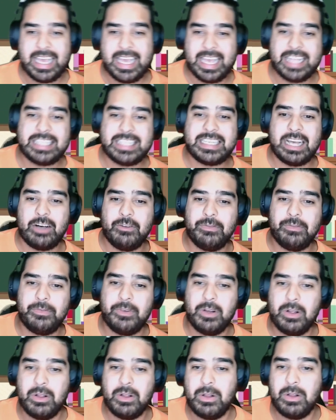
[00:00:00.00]
It's
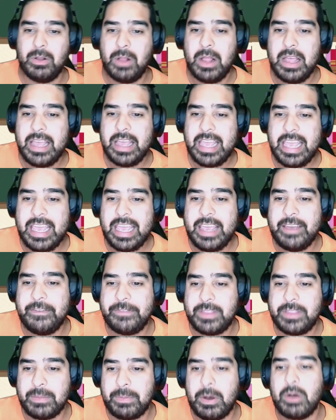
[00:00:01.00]
helpful
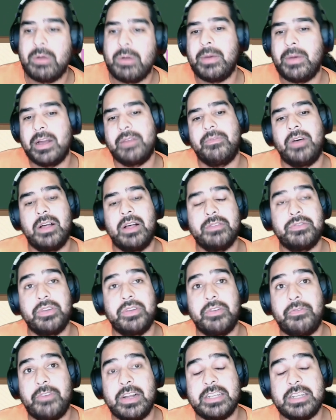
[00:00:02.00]
if the Pokemon evolves via
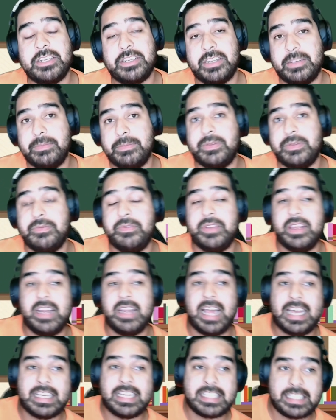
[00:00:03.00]
friendships,
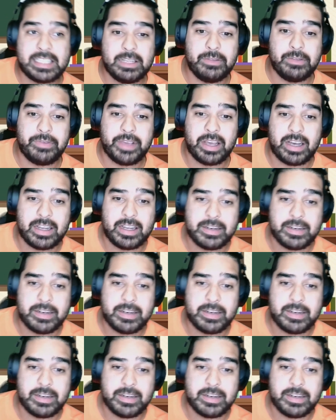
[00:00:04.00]
like Sylveon.